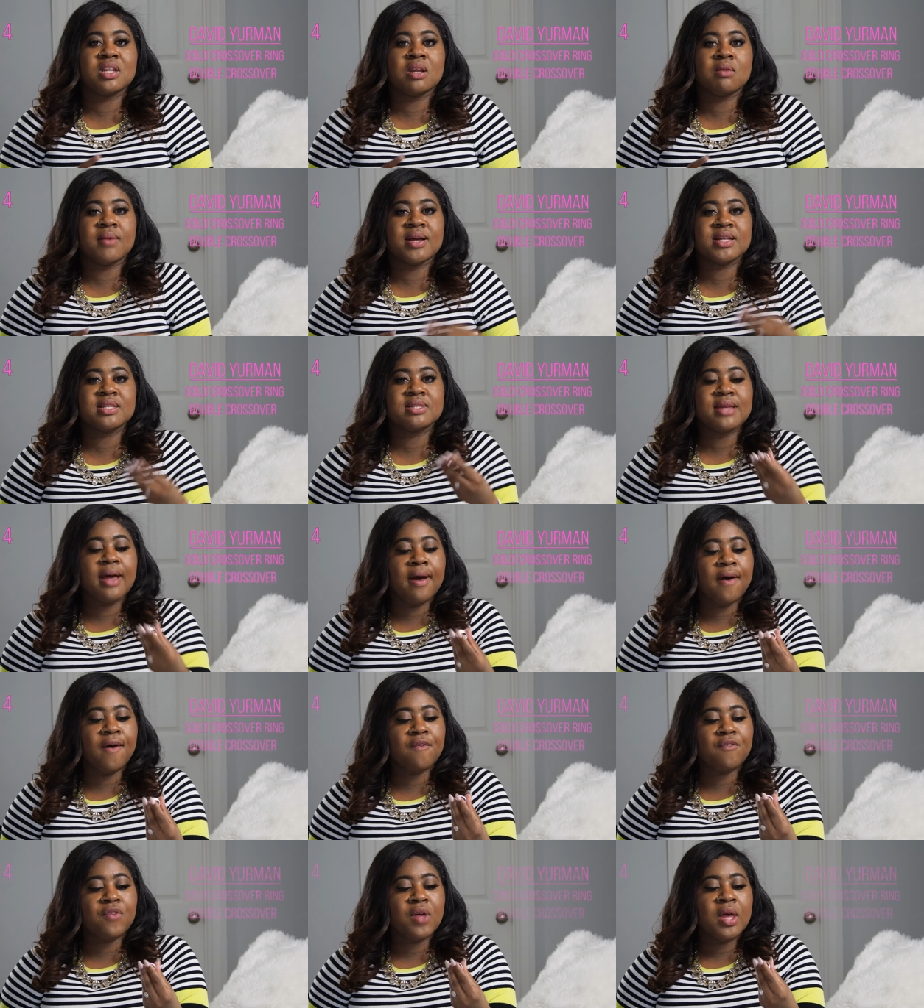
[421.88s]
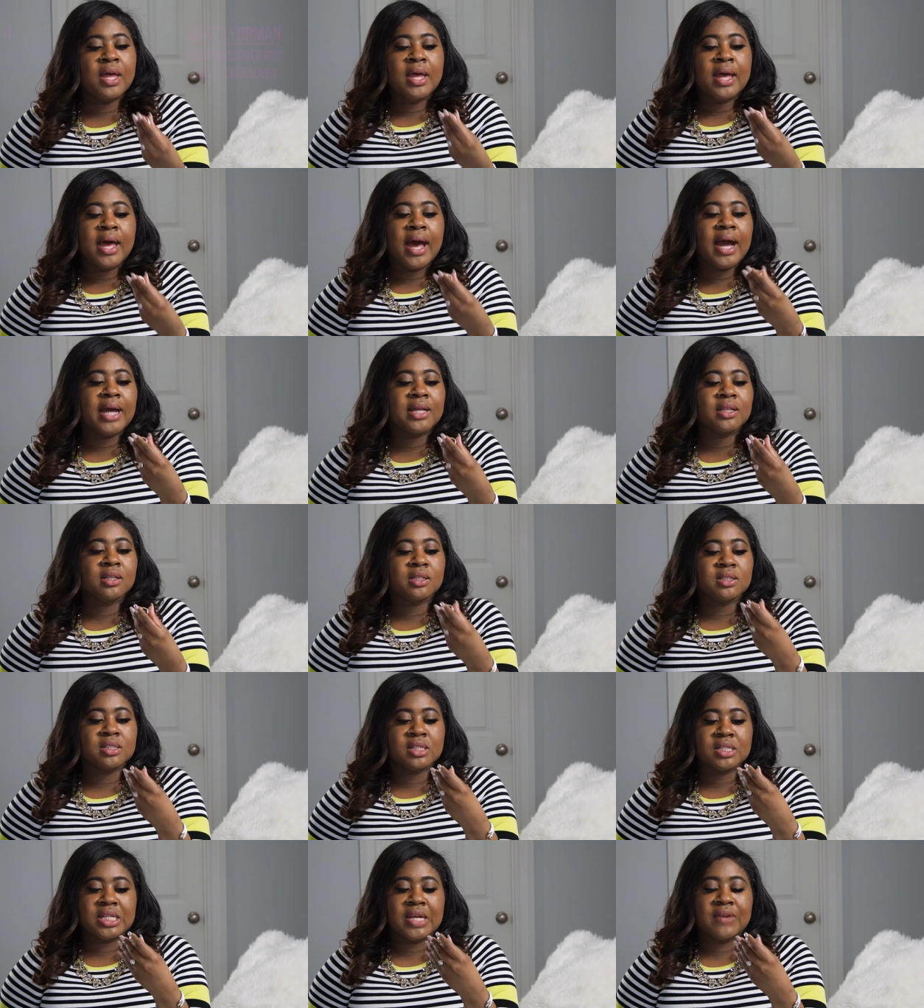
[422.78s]
in myself. I
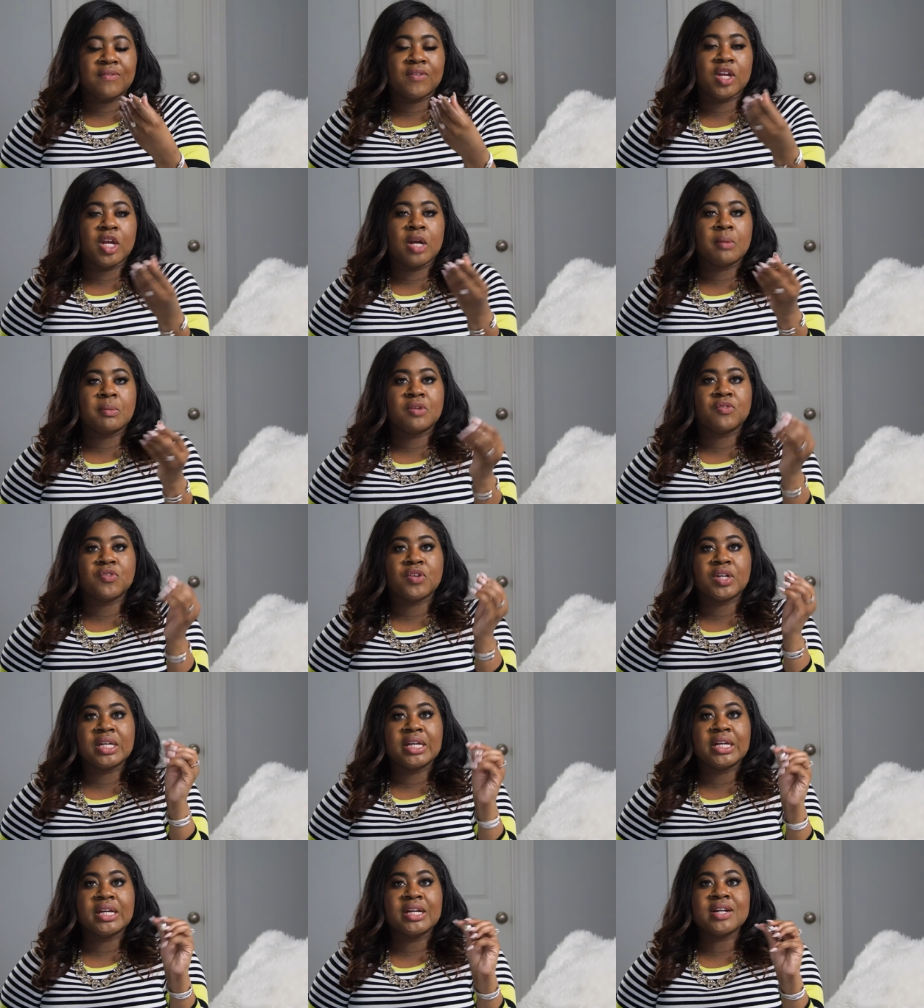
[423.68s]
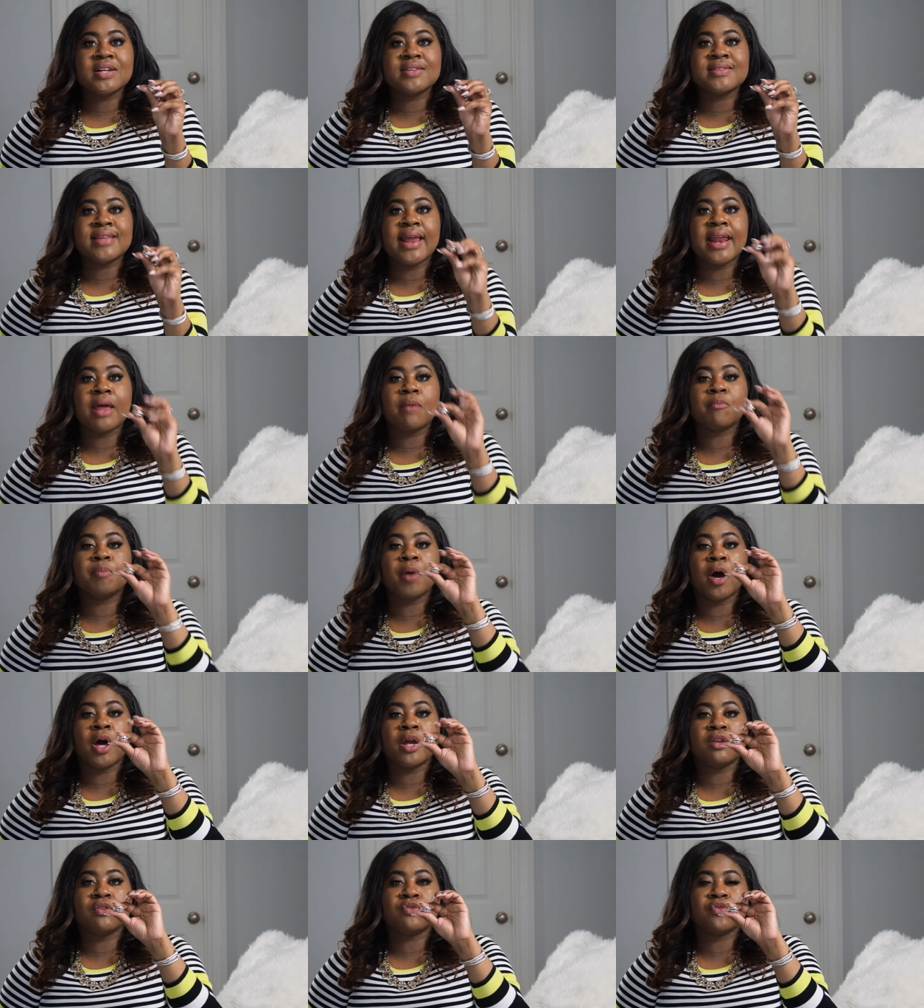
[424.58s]
looked at David Yurman for years and I
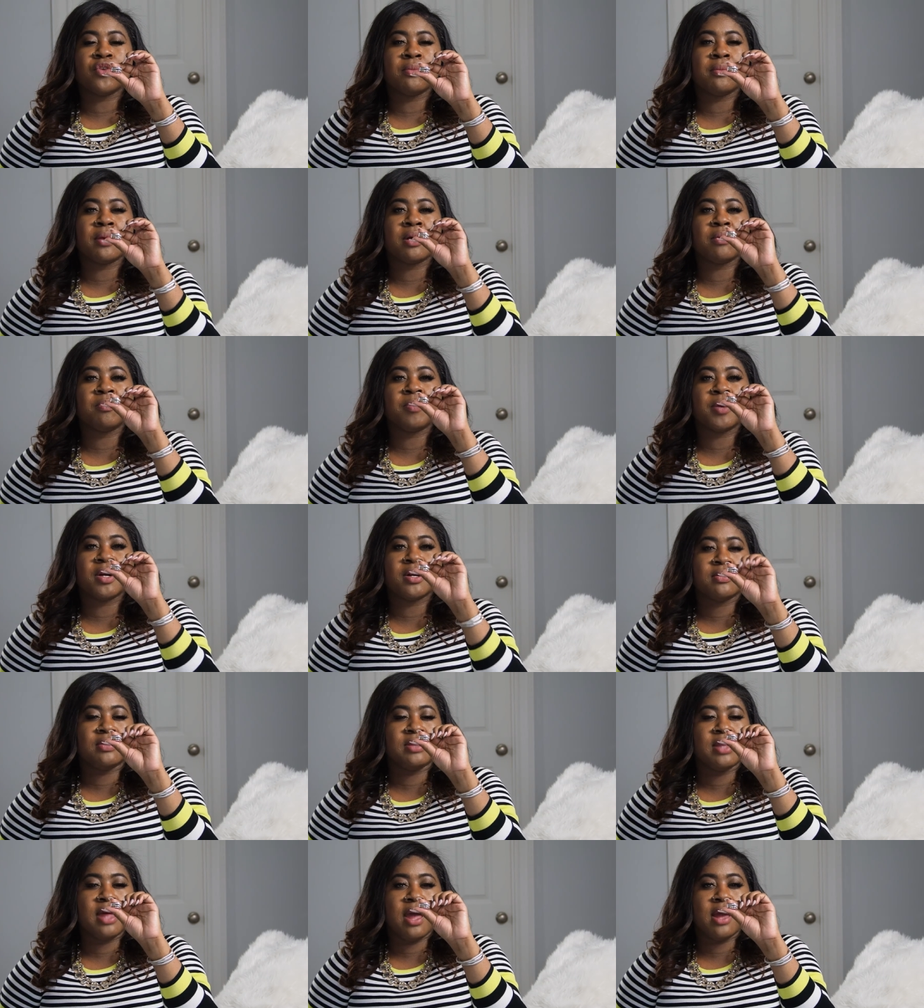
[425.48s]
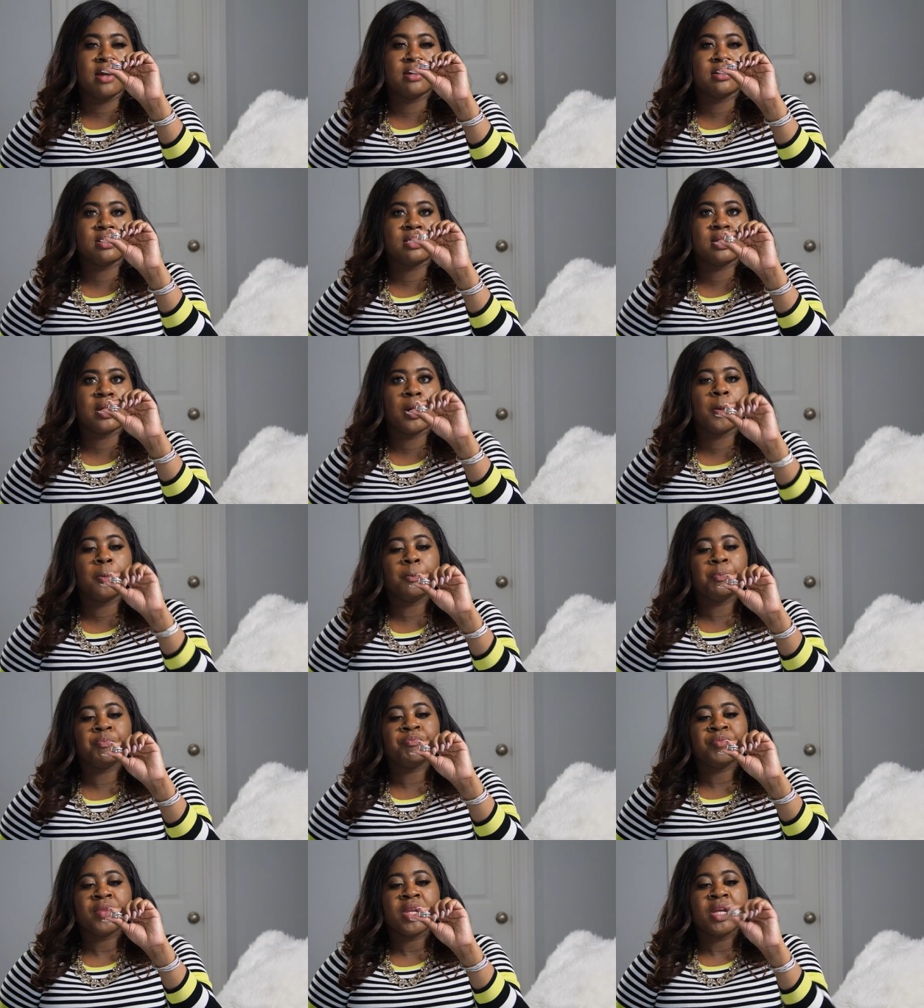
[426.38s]
bought it for my birthday. So
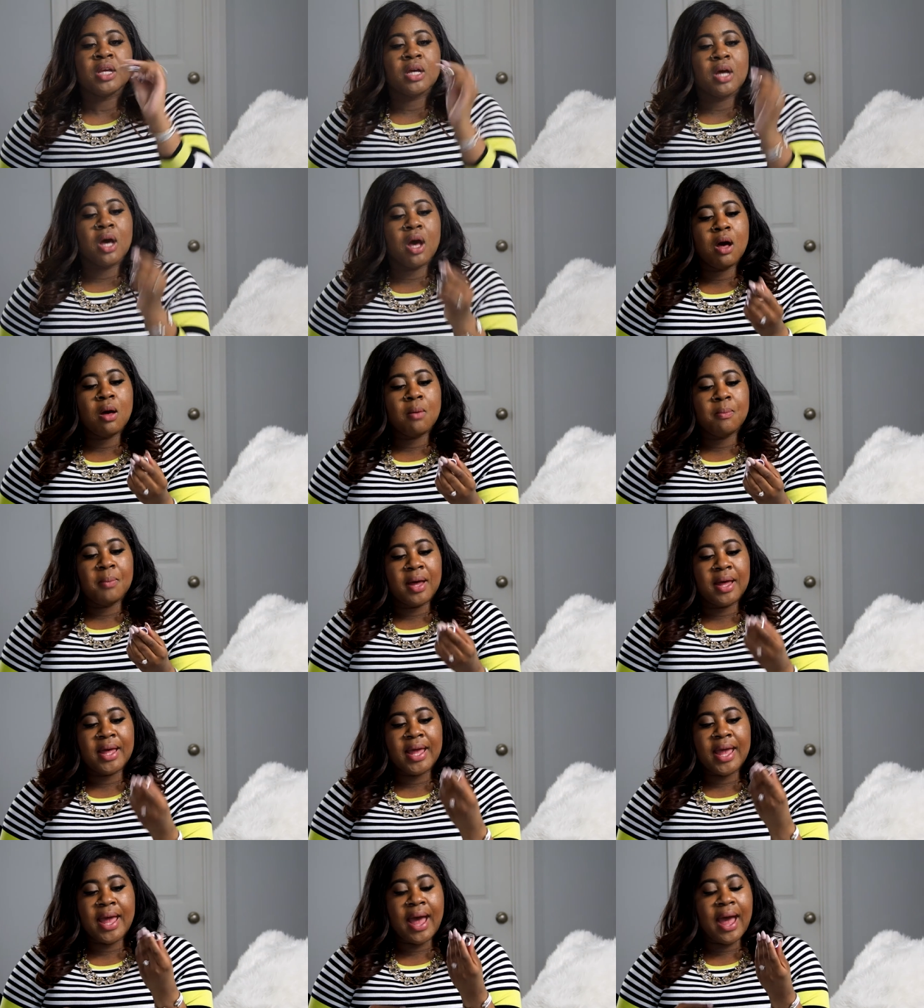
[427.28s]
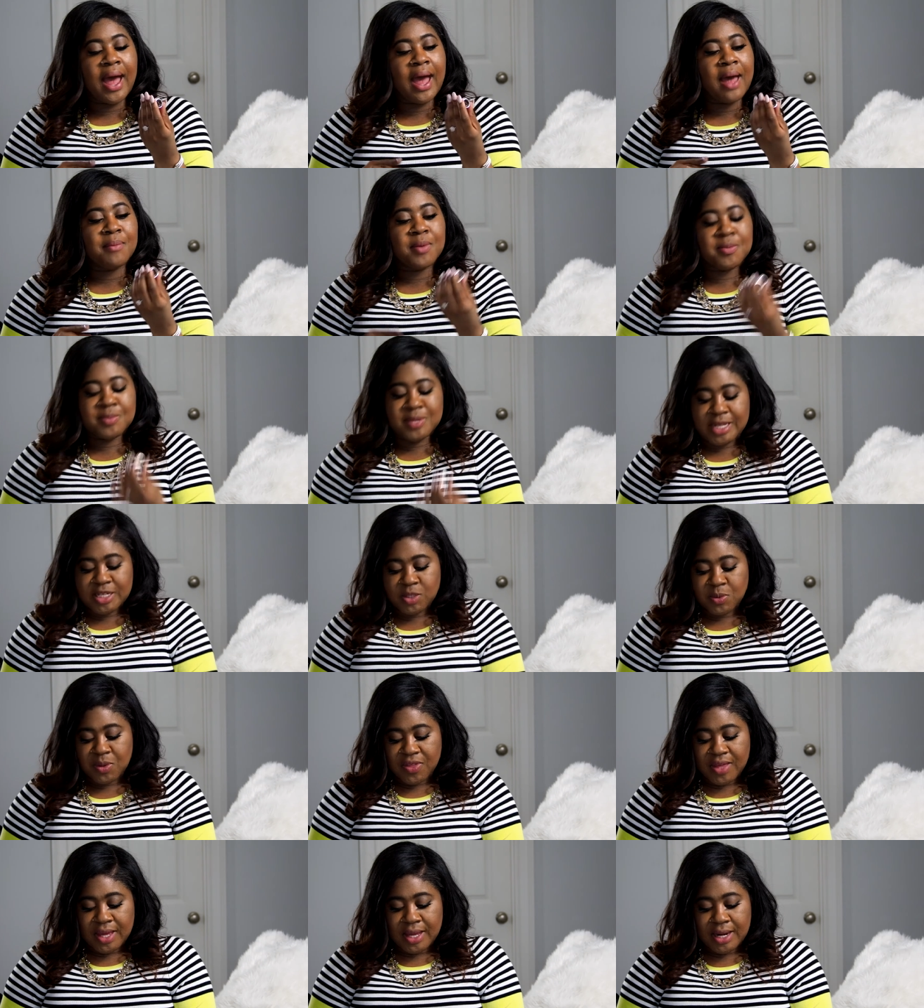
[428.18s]
um, I'm obsessed
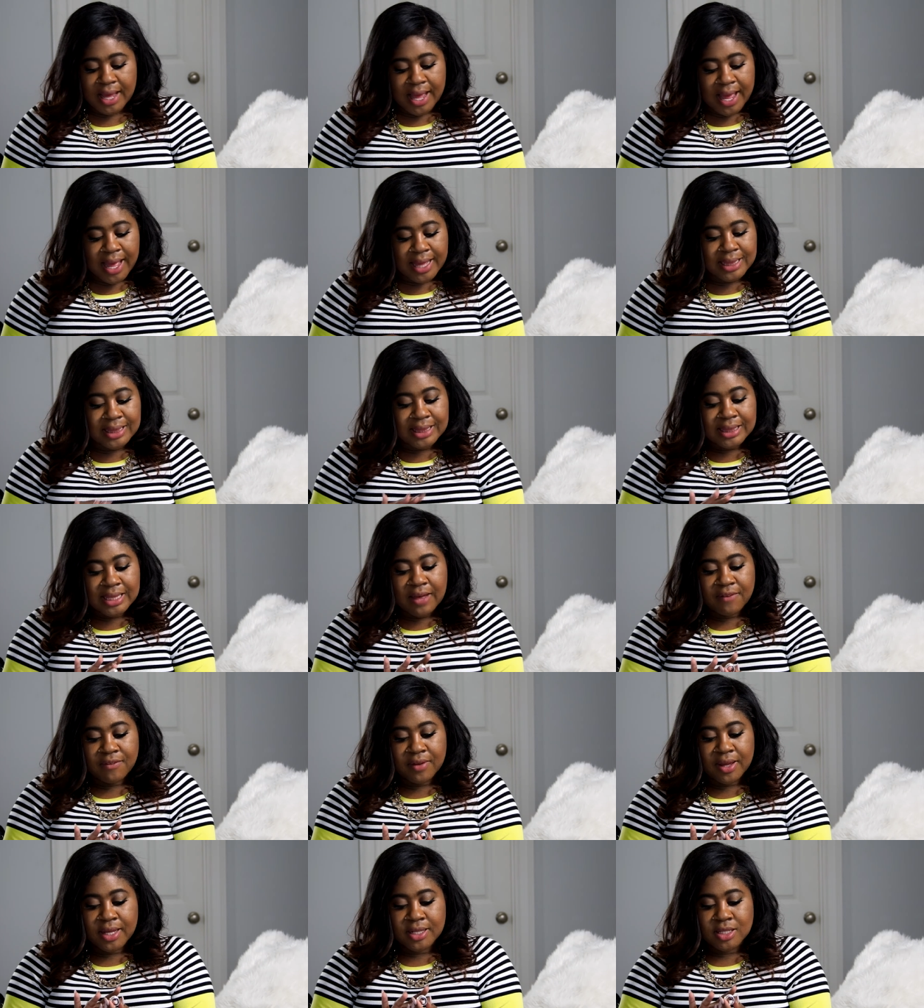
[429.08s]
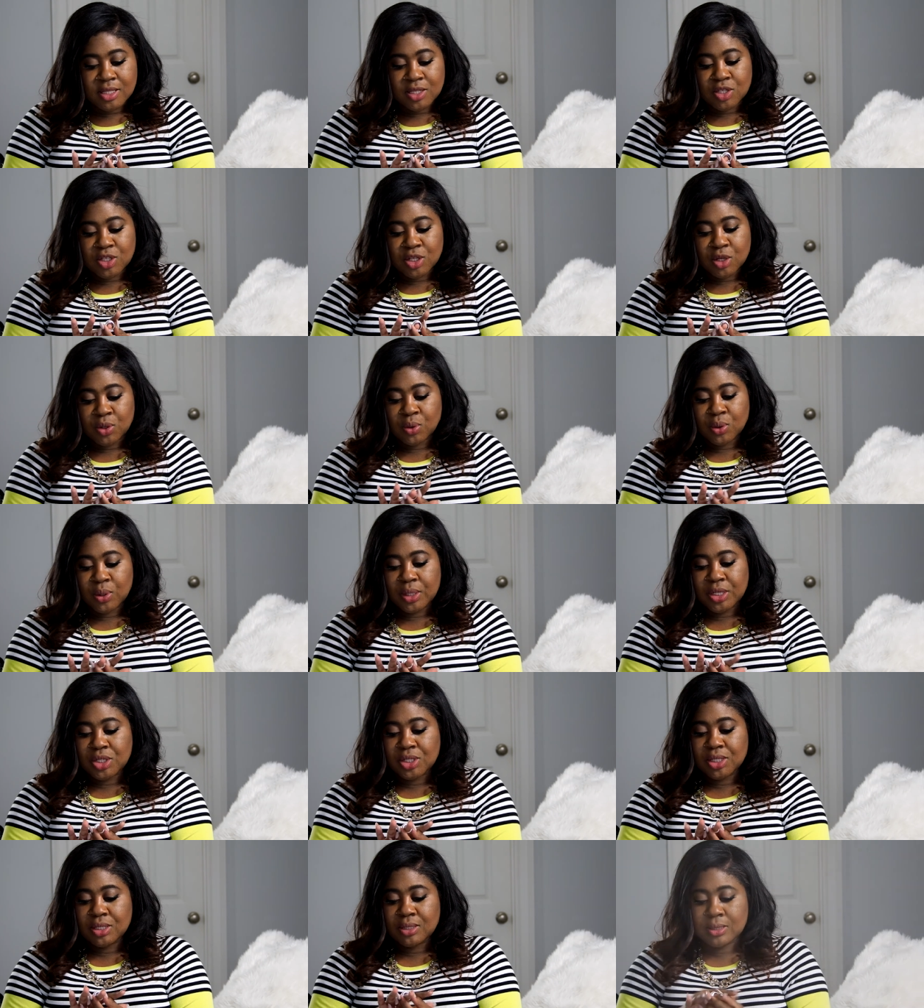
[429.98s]
with it. I love it. It's so
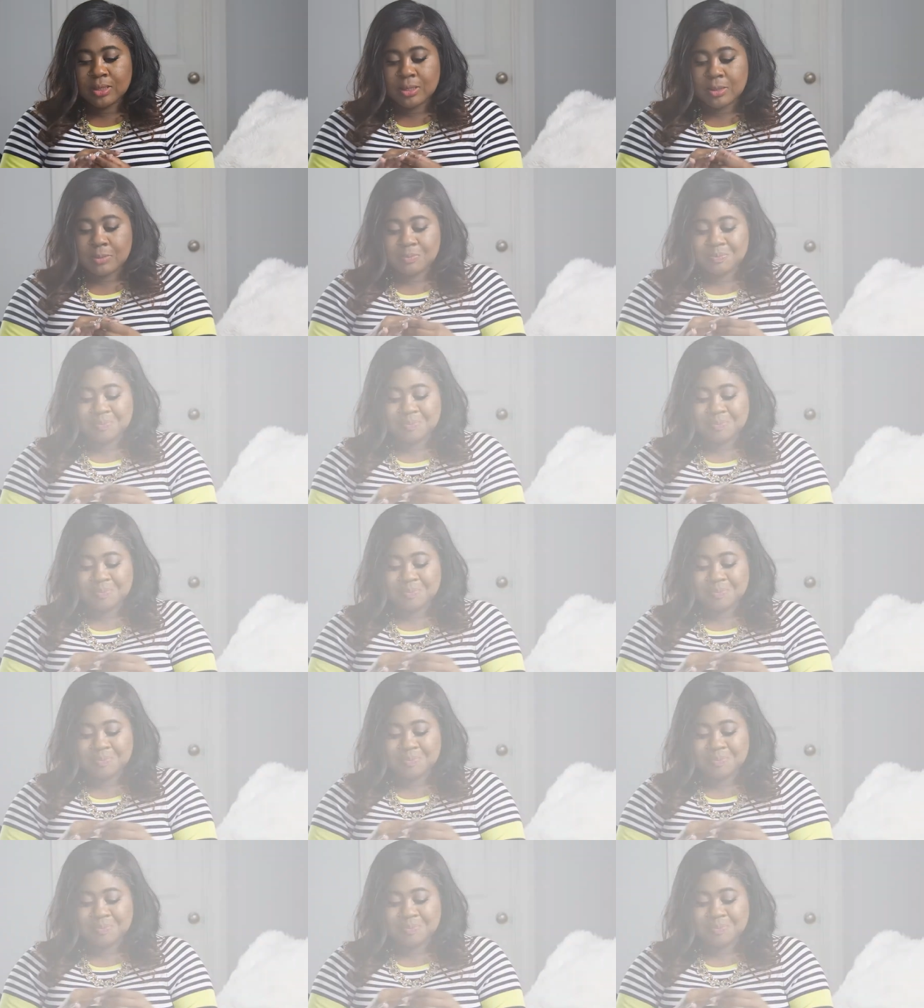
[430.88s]
gorgeous.